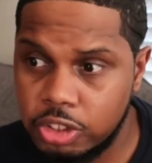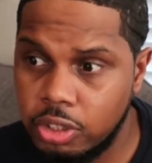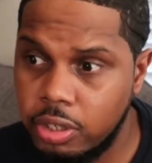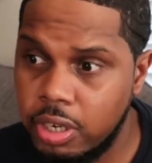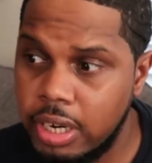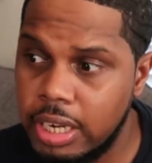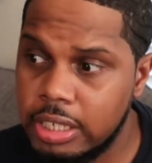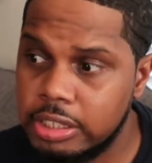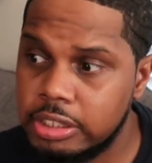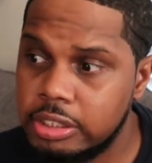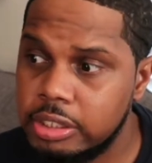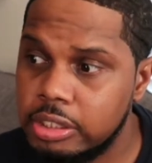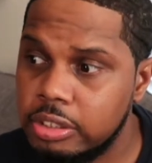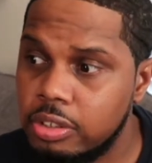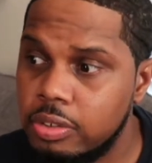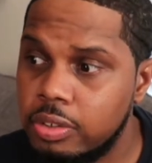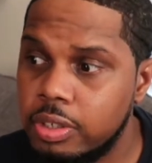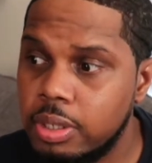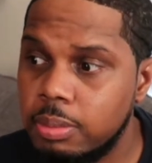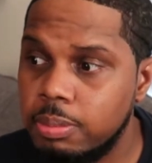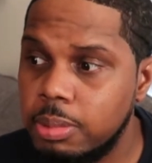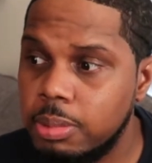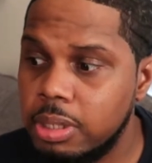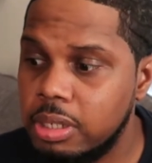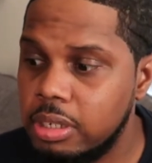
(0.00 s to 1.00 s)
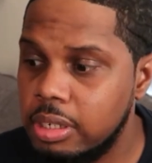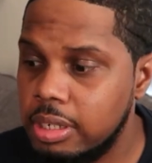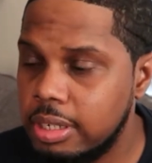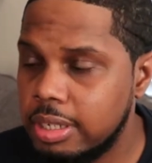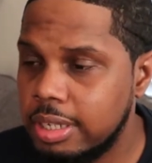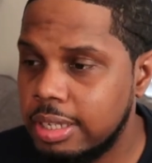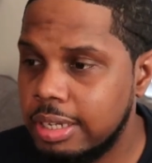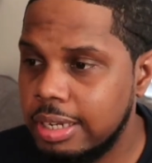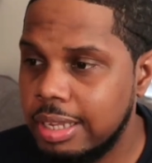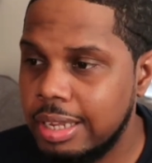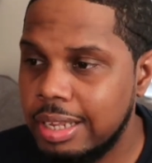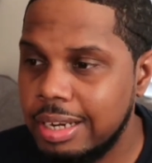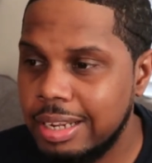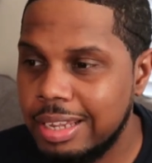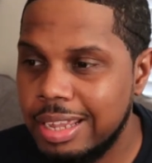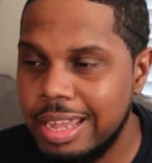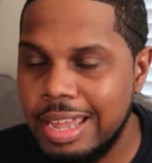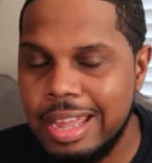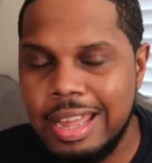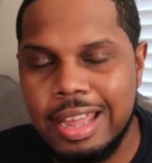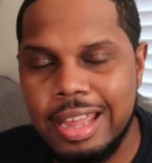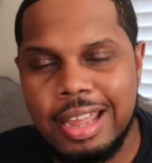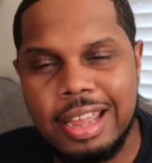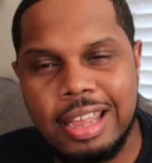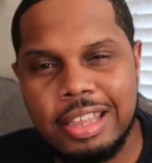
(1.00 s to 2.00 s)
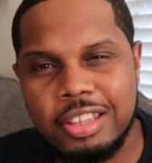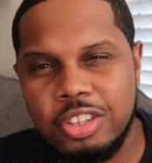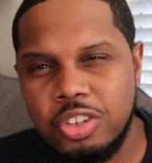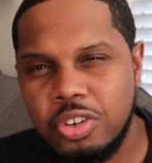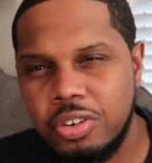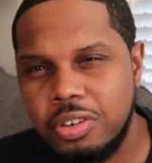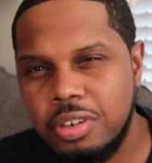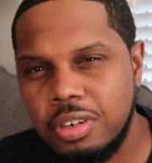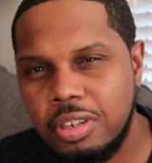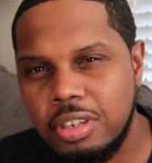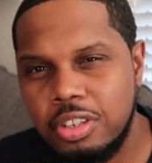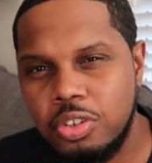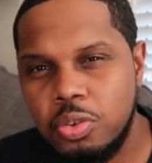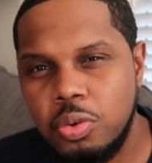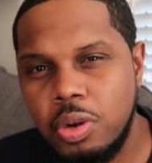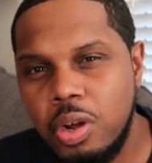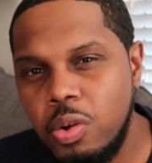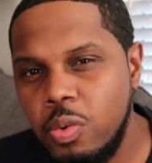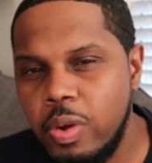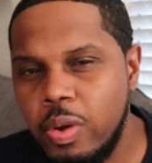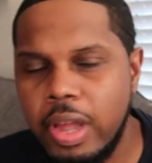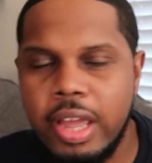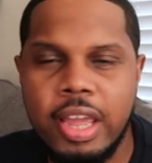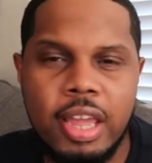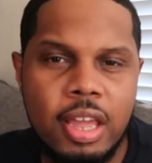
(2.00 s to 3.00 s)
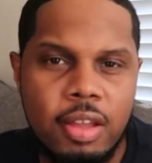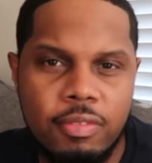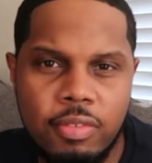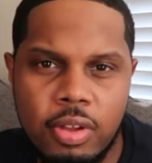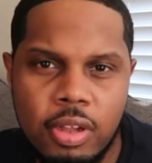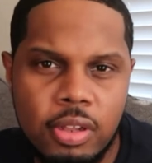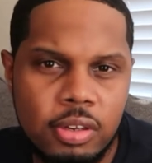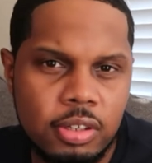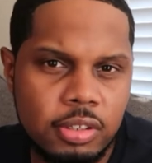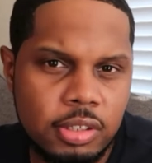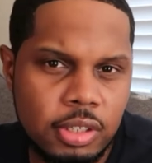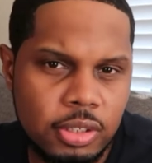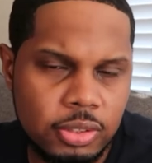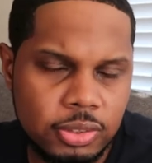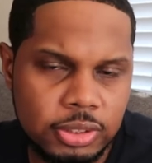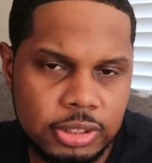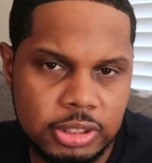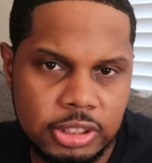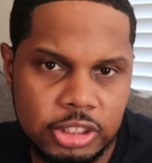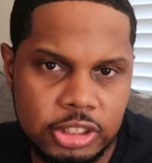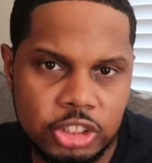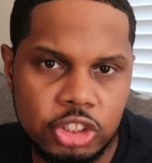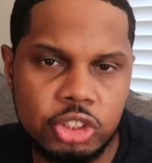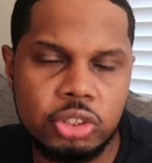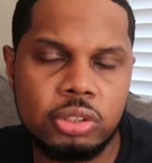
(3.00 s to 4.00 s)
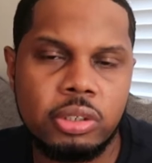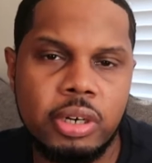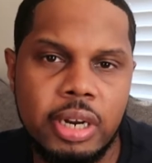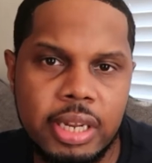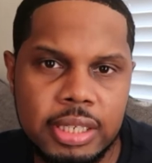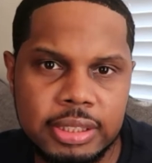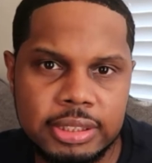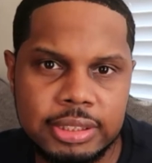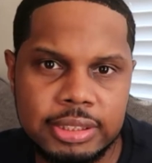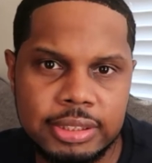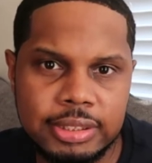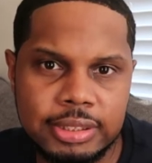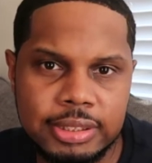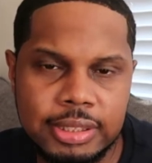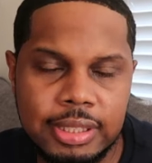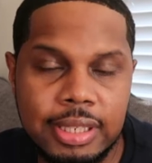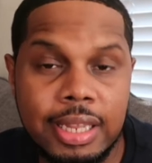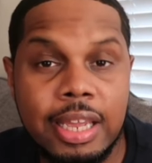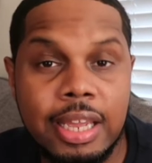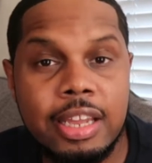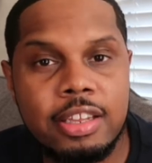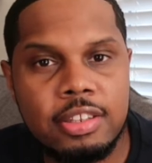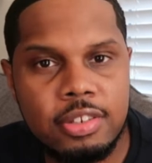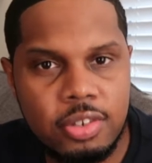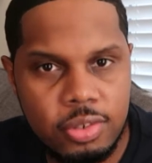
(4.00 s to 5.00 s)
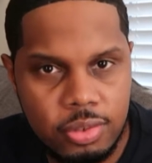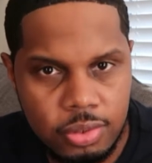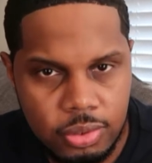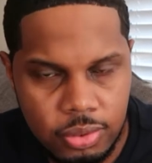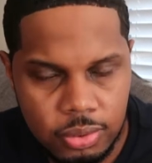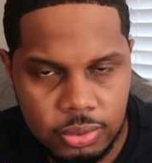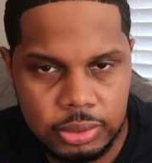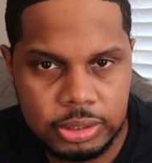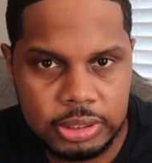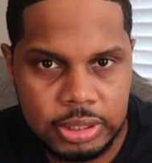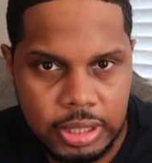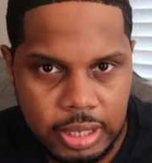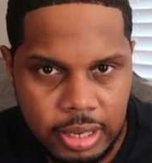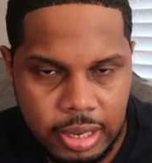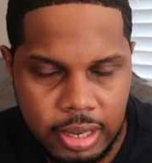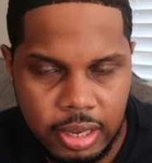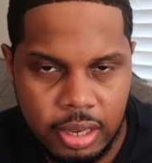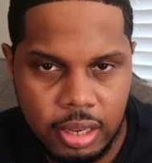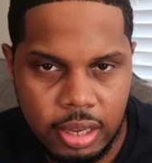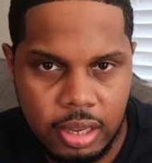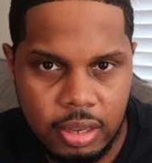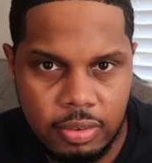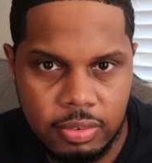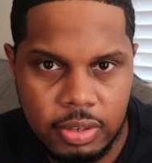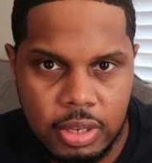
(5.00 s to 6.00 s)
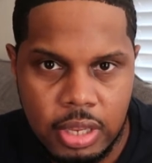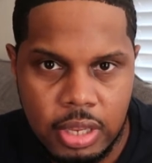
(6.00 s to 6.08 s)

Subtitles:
You're actually going to be looking at it, and you don't have all of those distractions that you used to have.